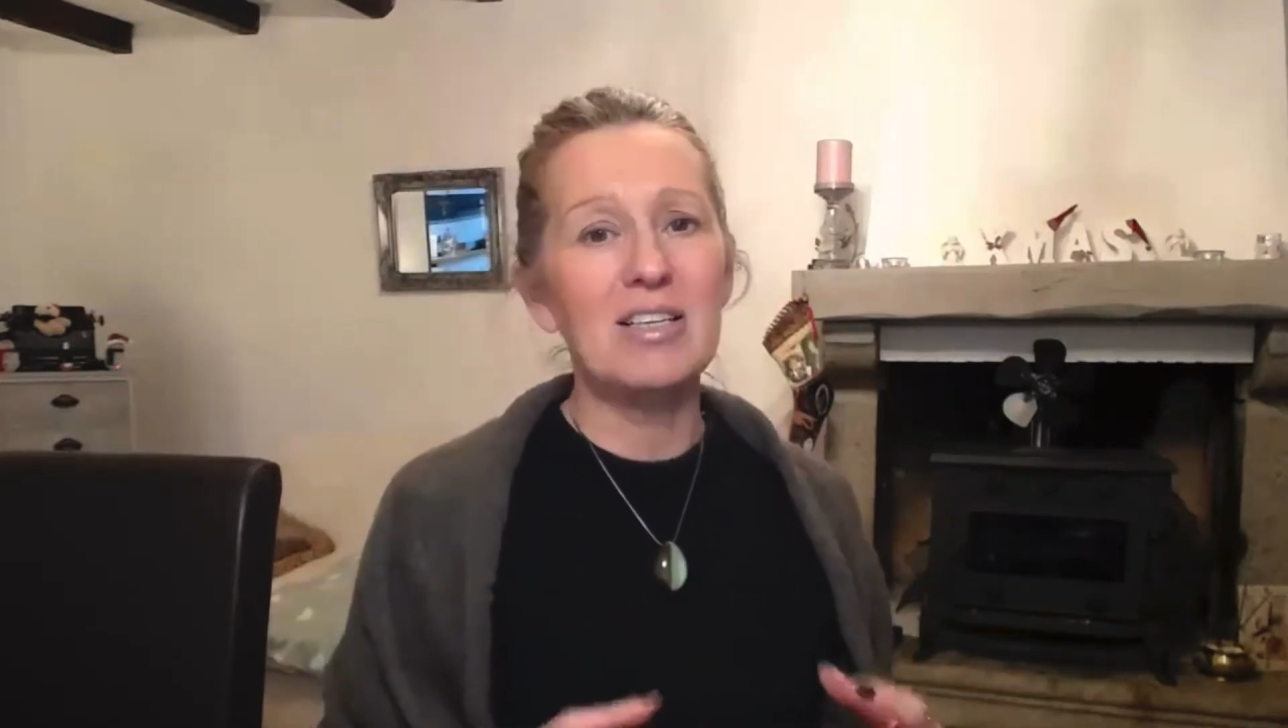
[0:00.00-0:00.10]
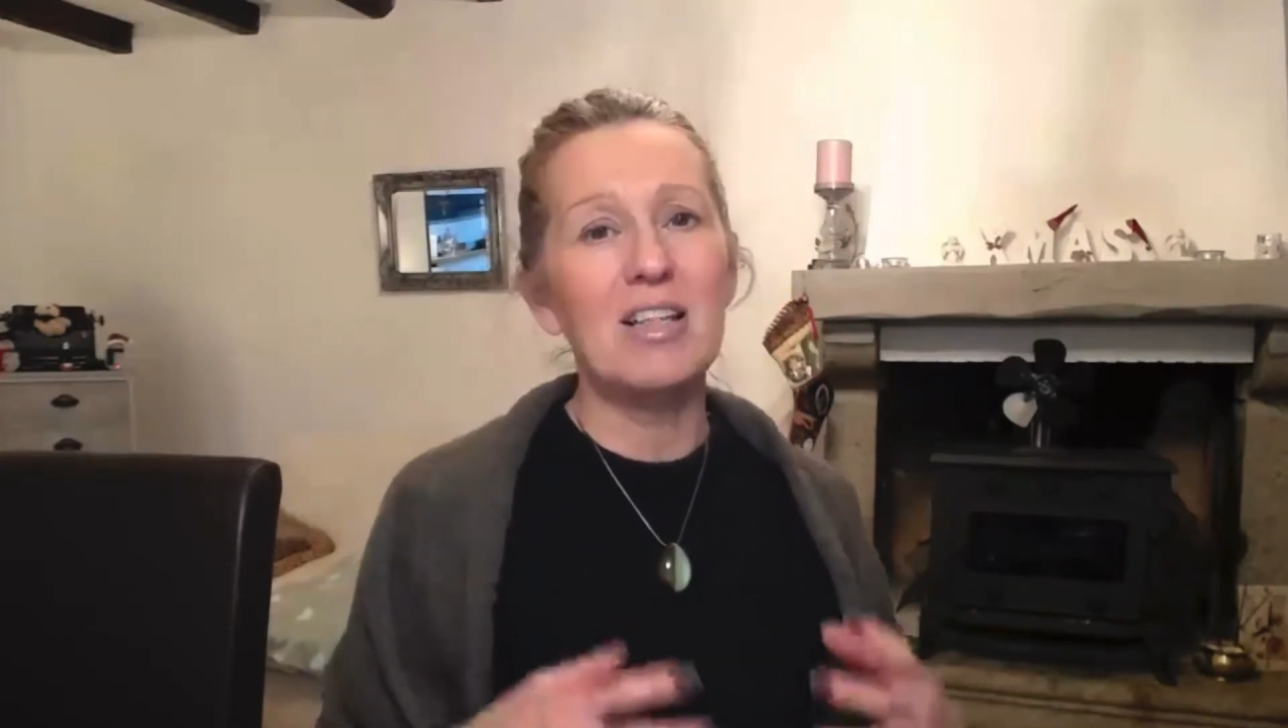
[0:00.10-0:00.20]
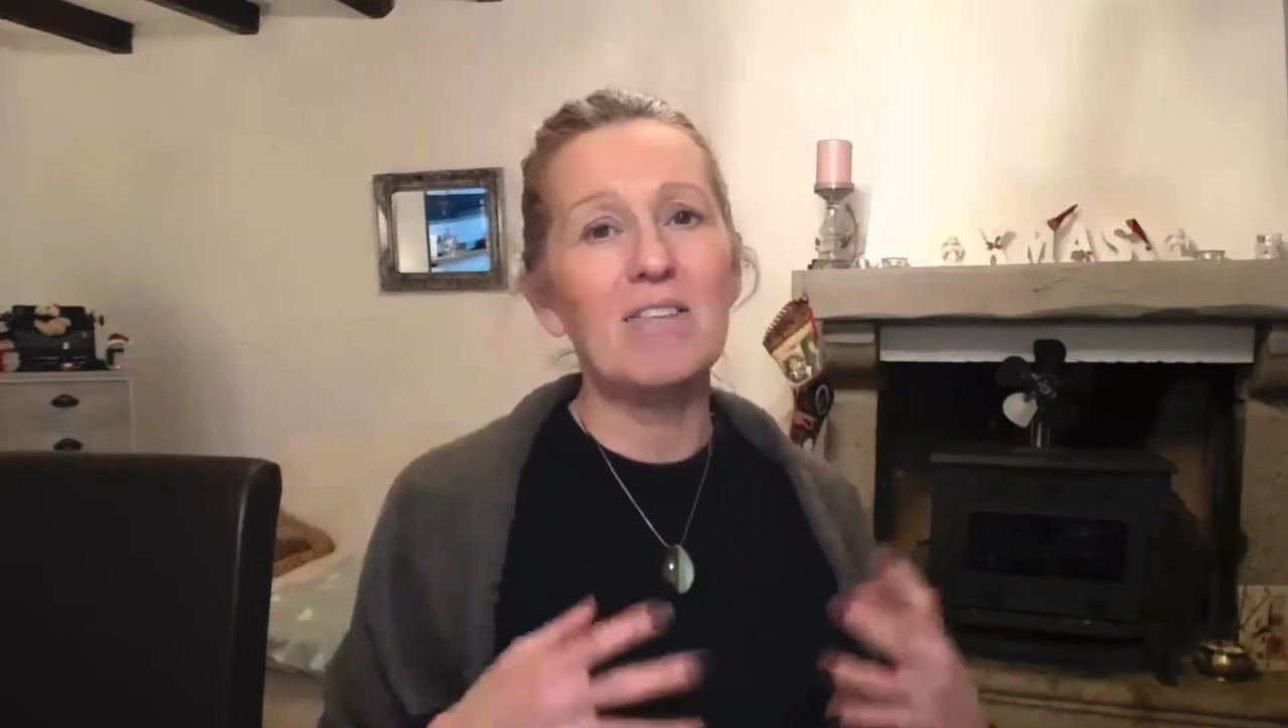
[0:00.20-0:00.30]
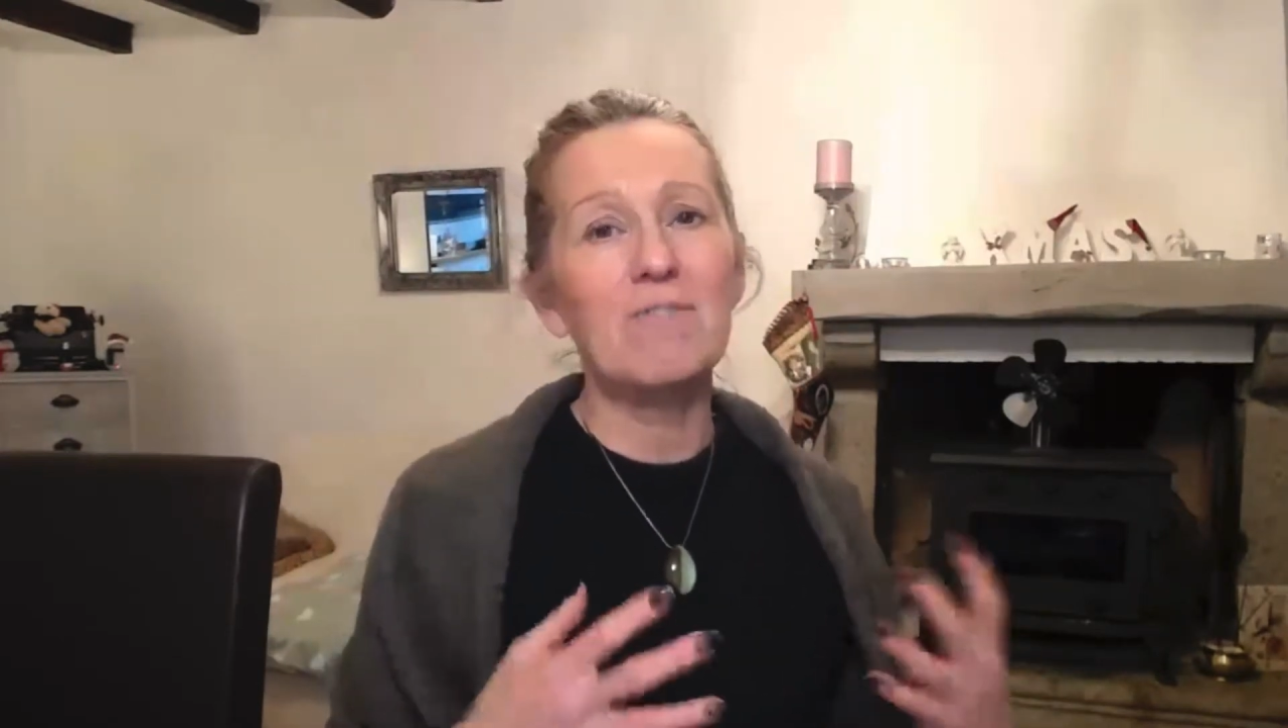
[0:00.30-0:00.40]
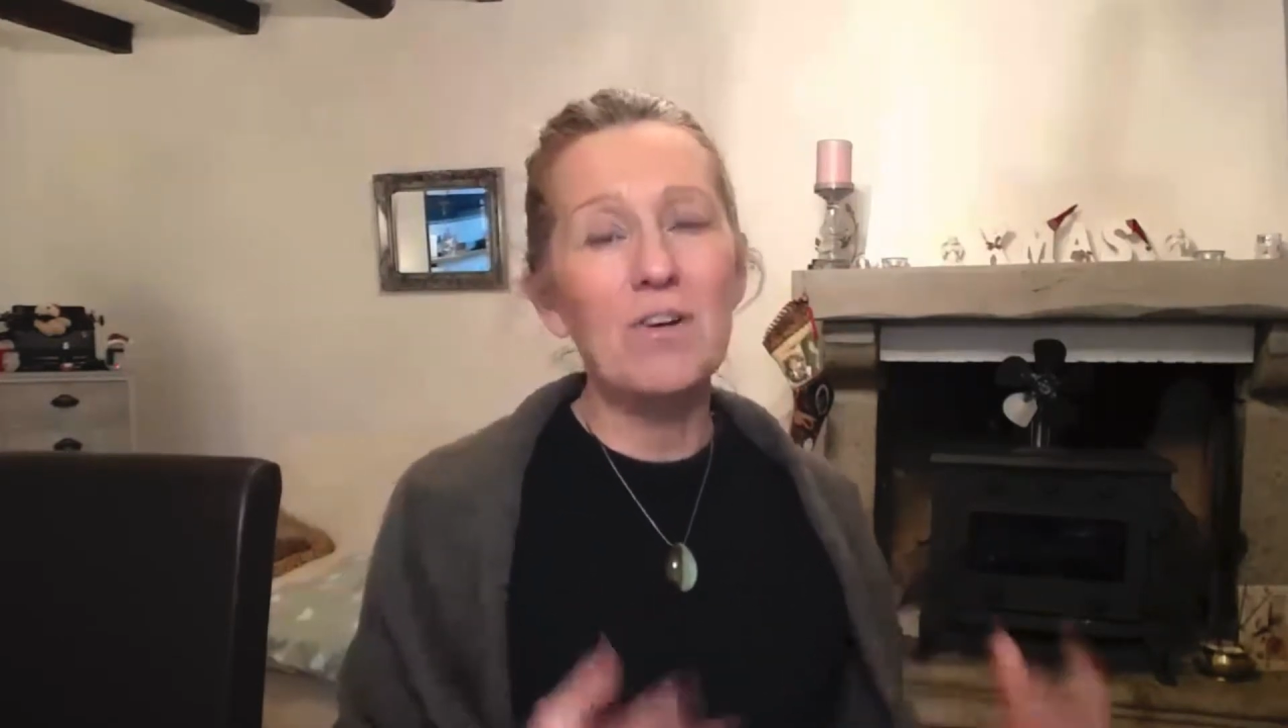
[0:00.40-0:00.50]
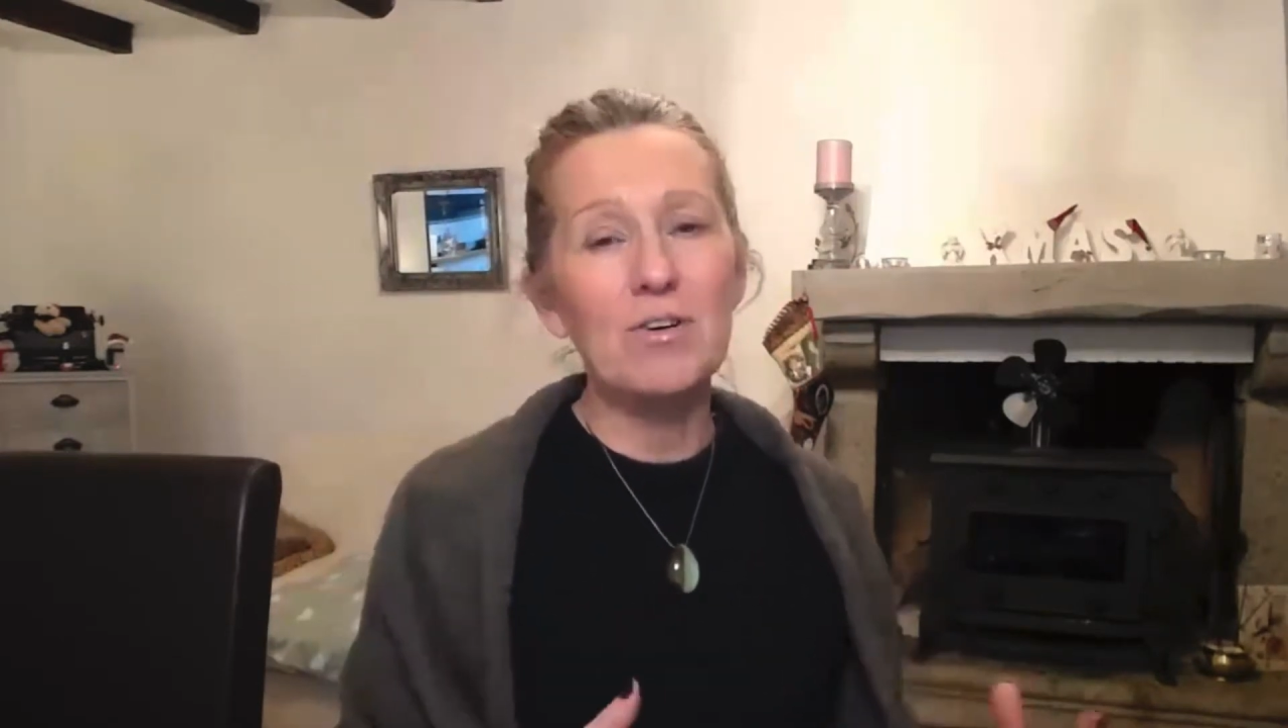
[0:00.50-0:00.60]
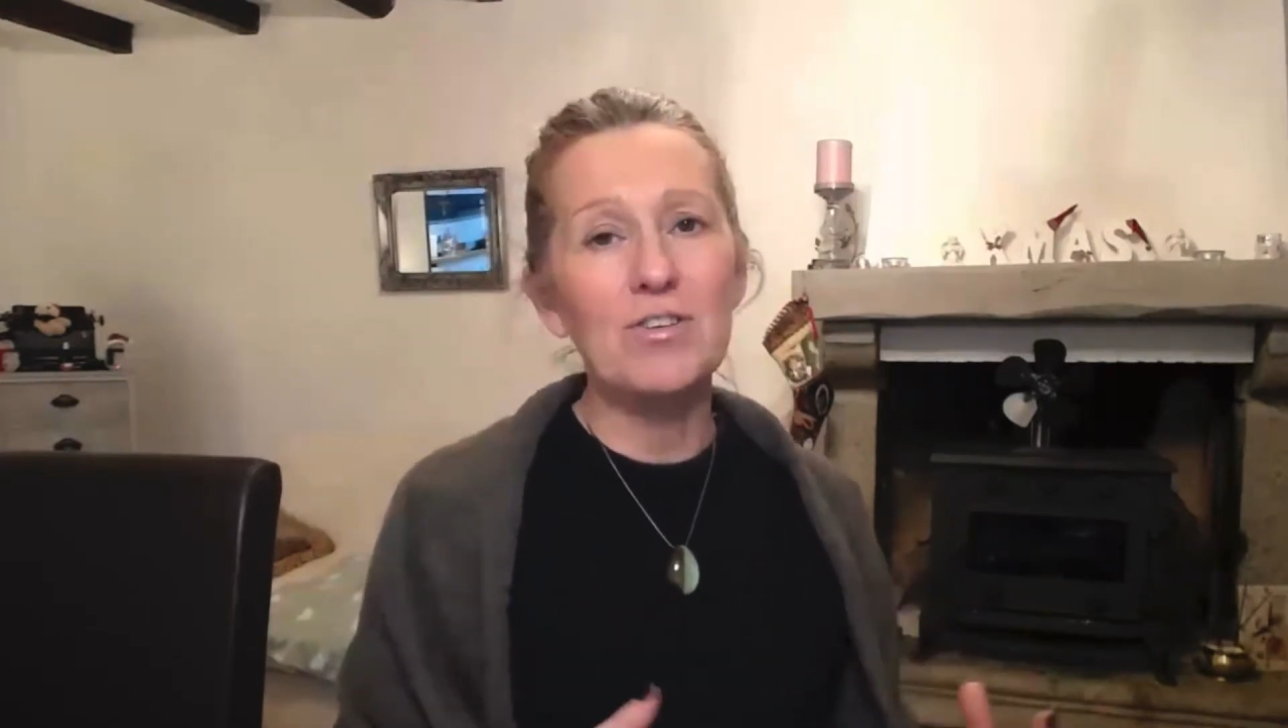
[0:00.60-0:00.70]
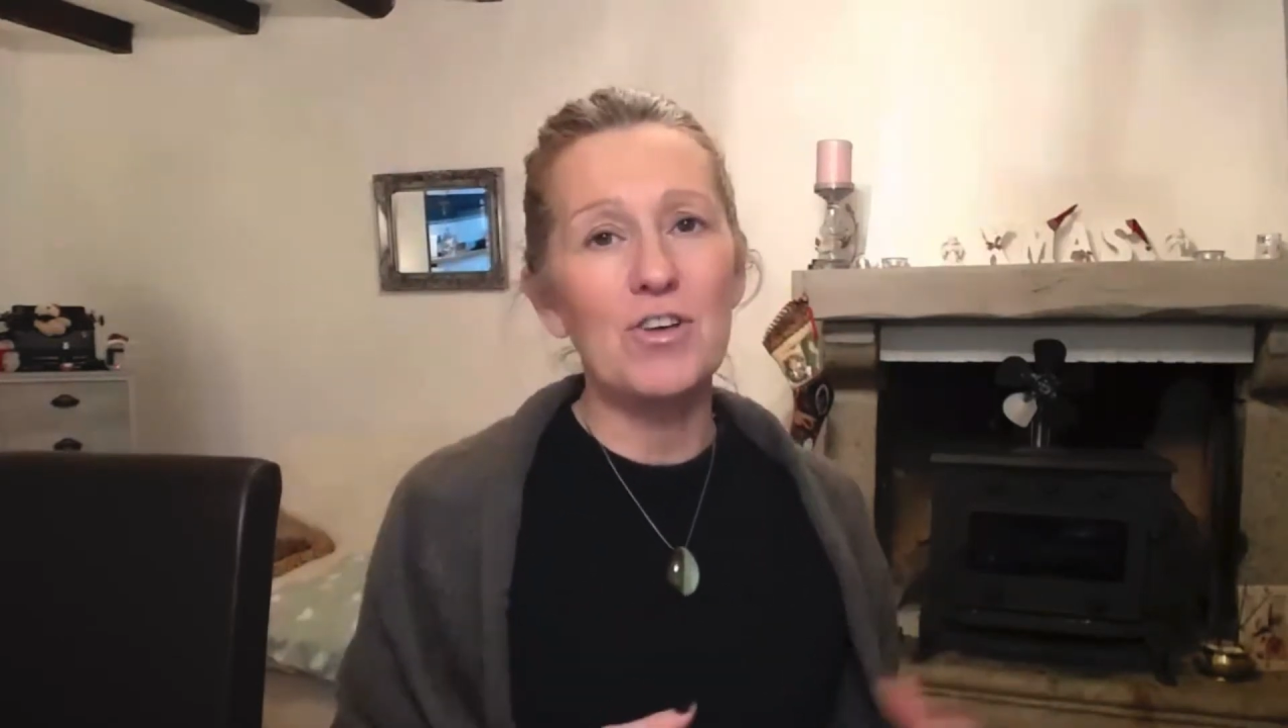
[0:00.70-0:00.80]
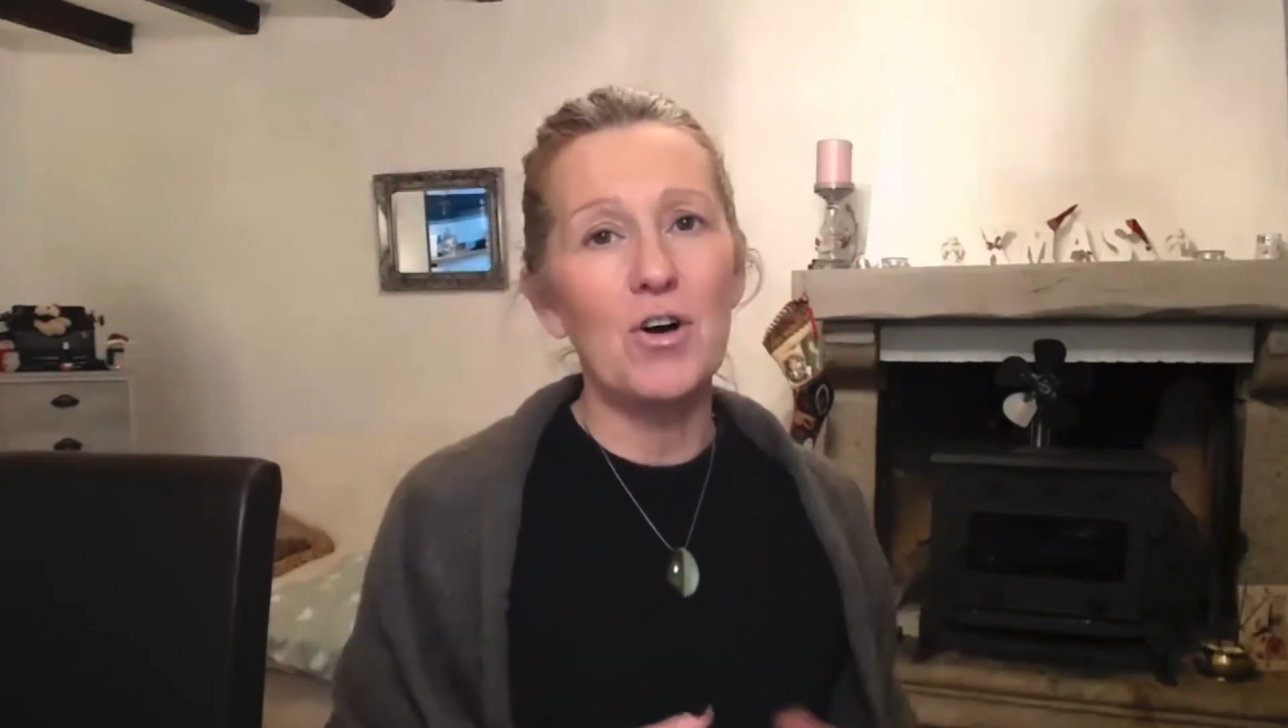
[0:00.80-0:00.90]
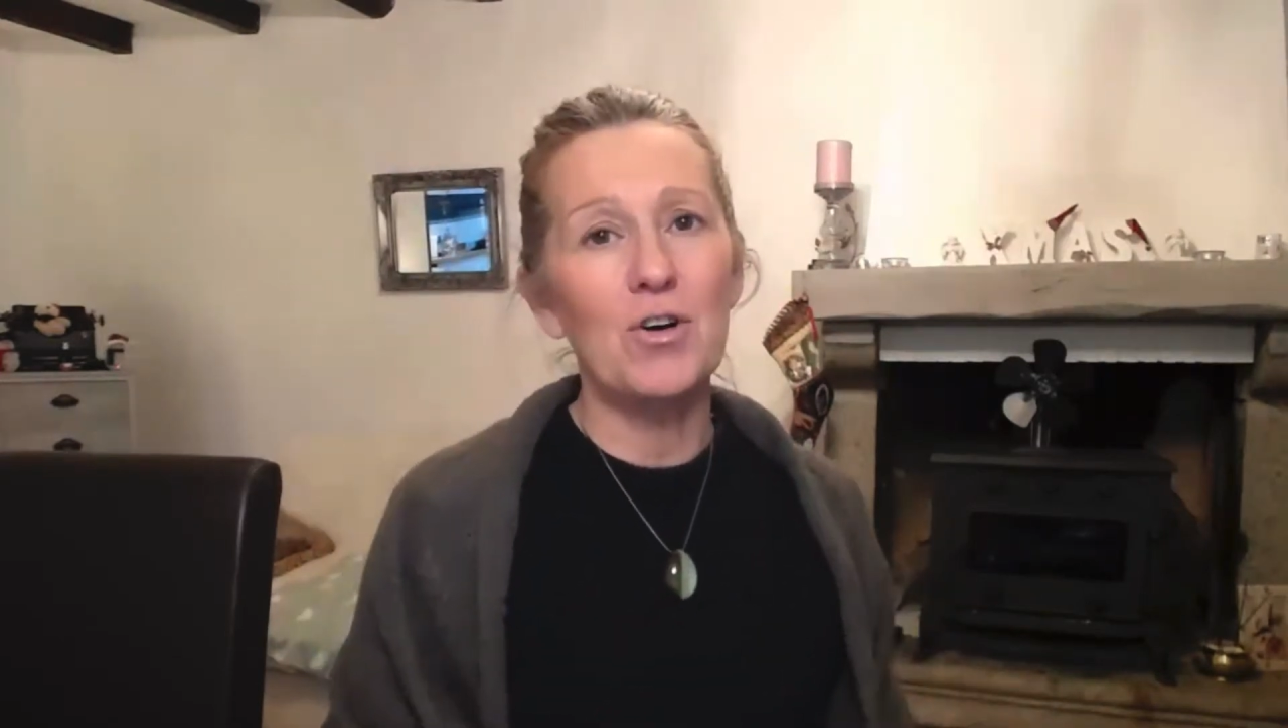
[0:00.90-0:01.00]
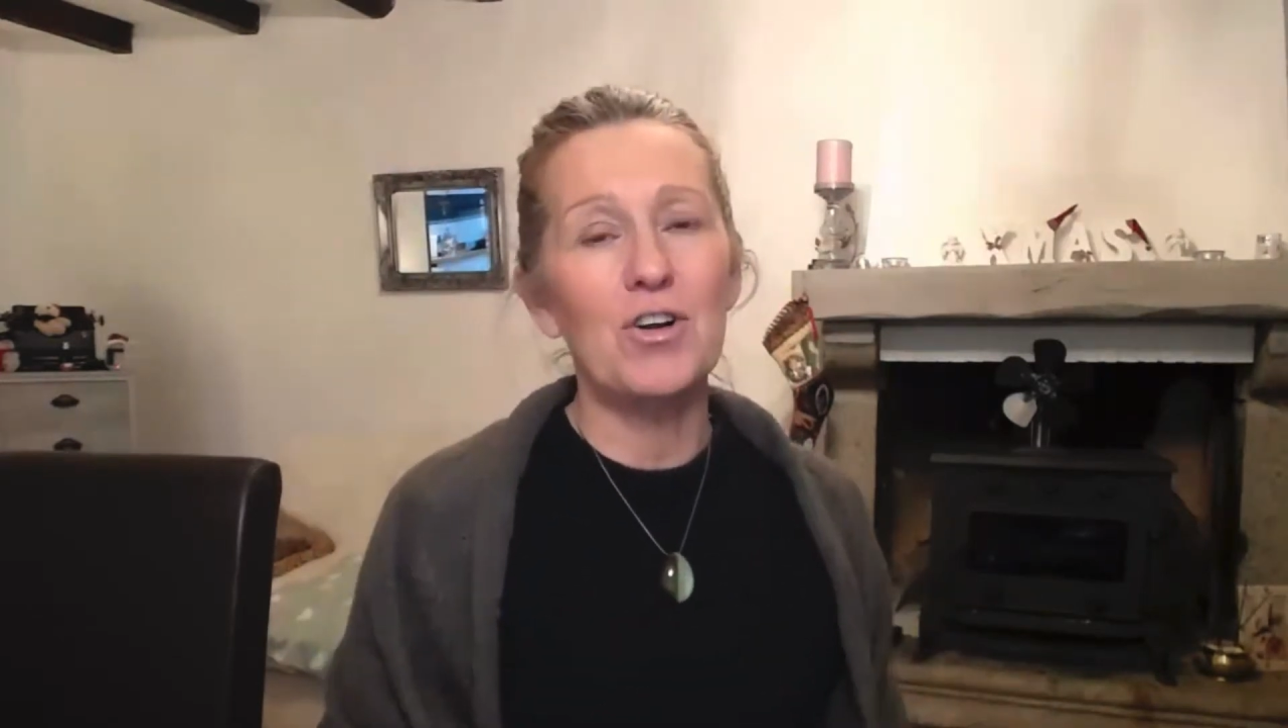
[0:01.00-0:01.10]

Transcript: focus on